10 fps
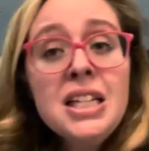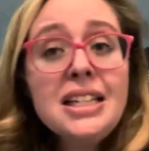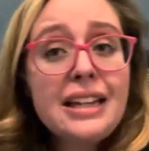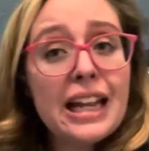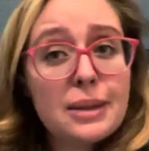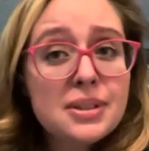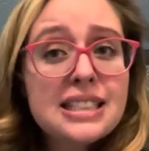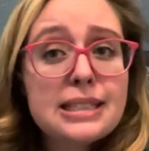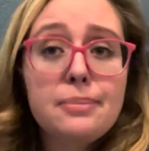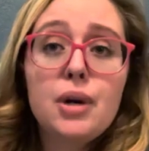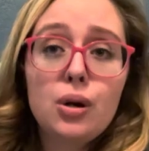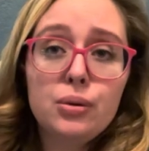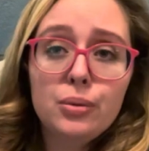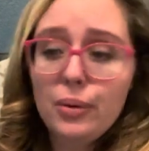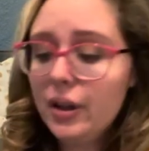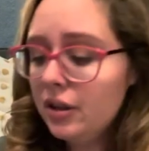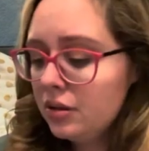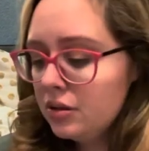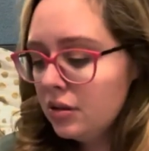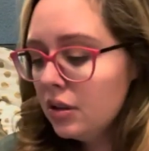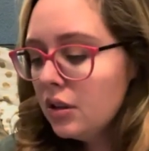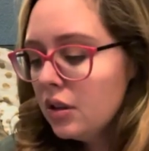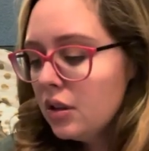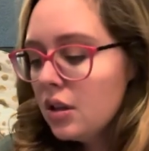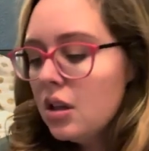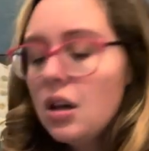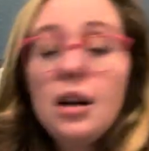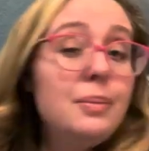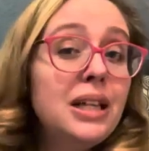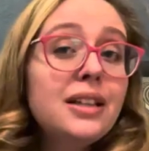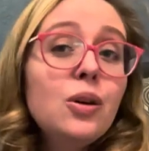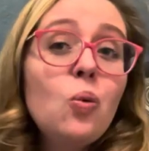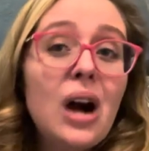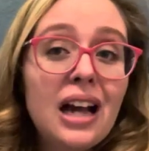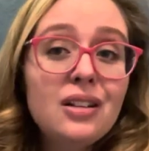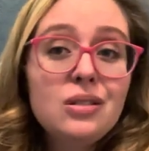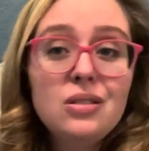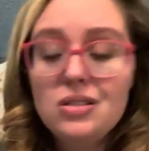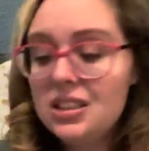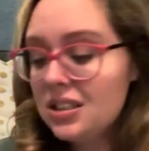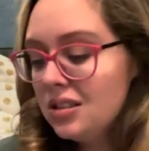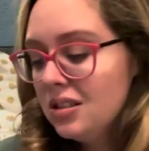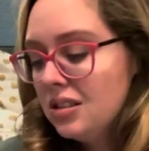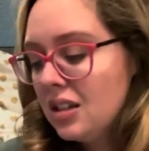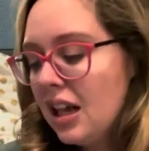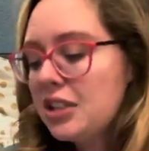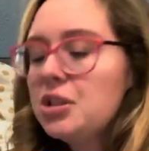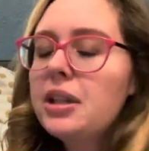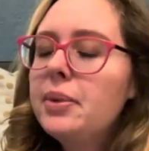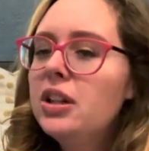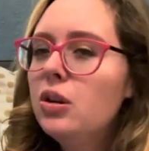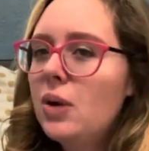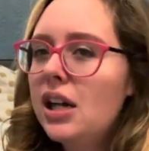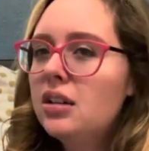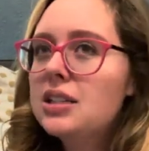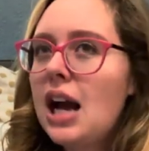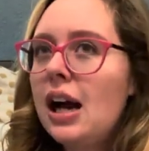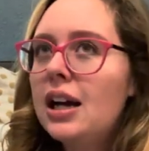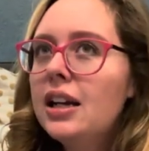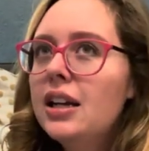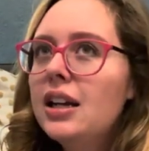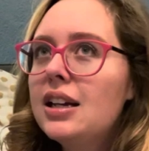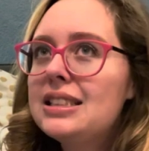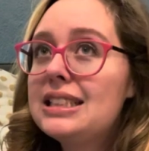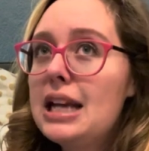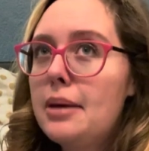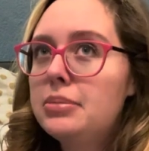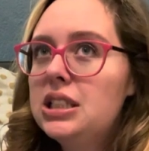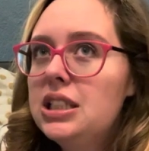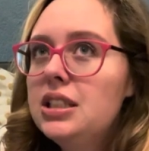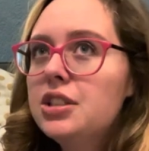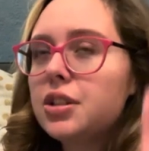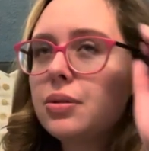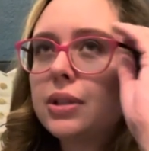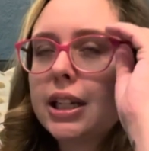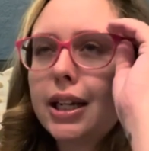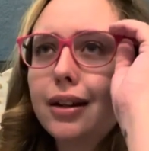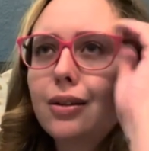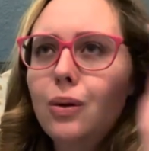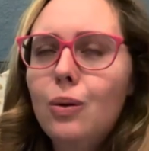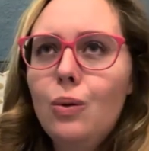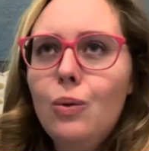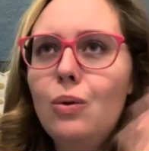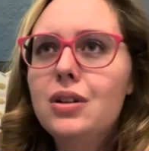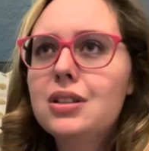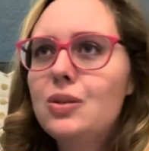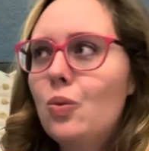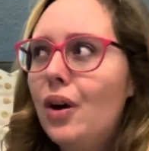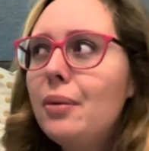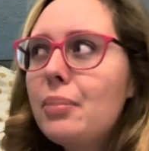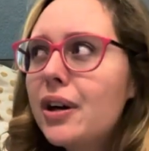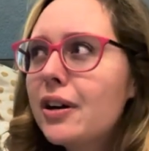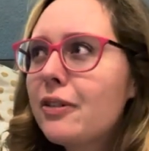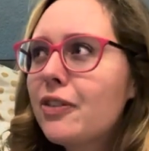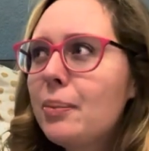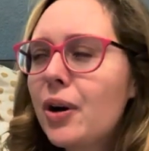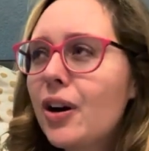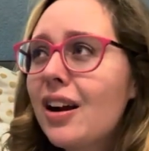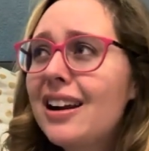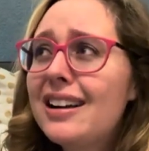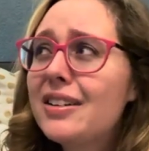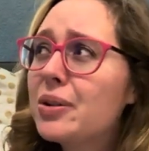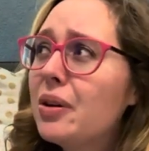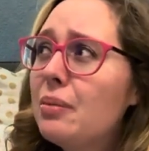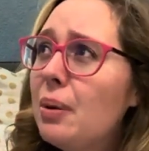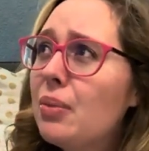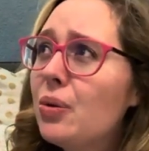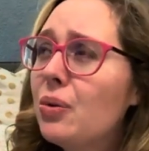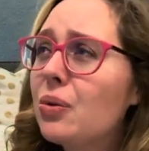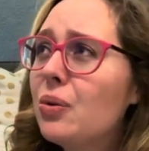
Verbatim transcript: Nayla Simone, Amelia Wilde. Actually, Amelia Wilde, I attempted to read one book from her and I don't remember